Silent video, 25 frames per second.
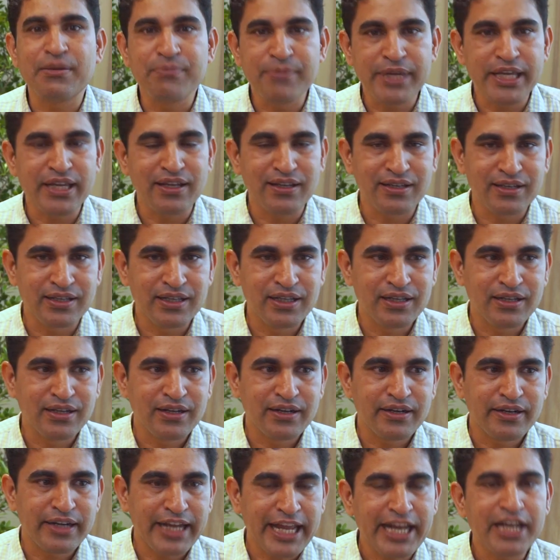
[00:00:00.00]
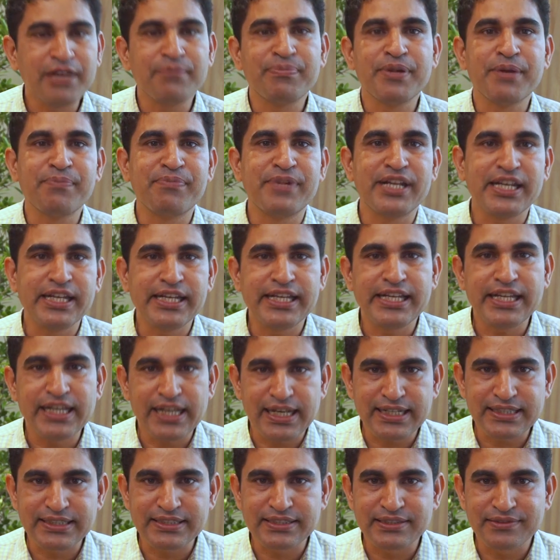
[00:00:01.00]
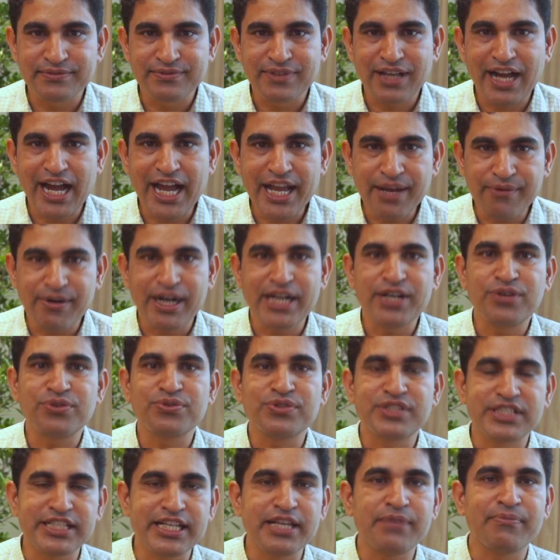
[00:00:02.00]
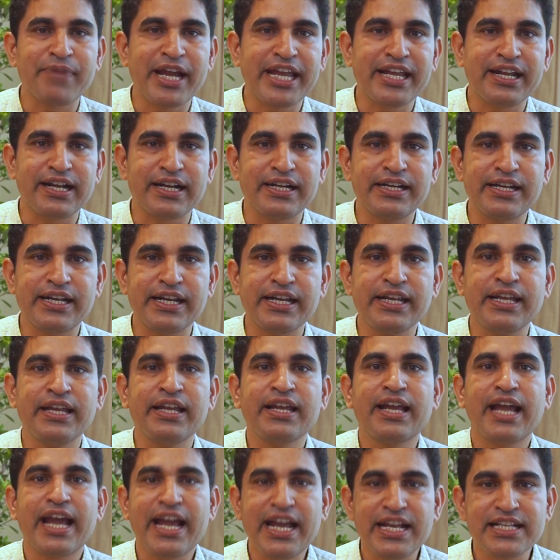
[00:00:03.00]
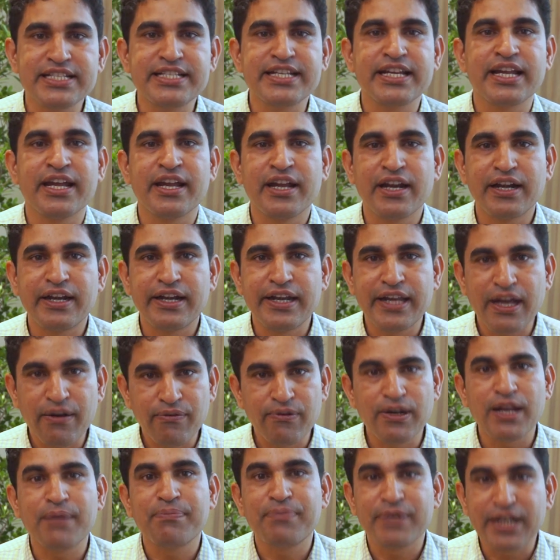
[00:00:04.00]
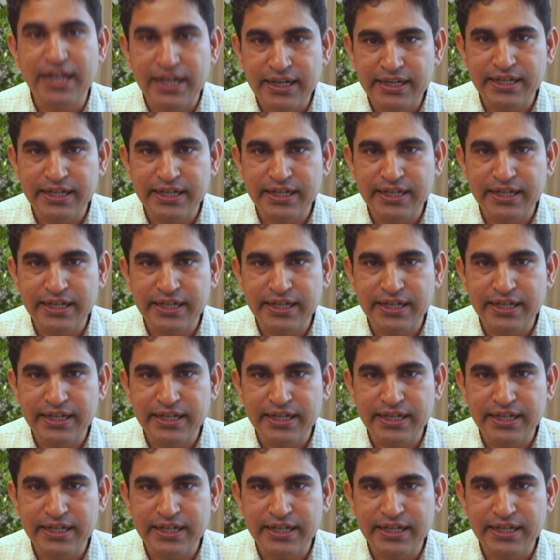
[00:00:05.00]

coming 10-15 years, I want to see my country as a developed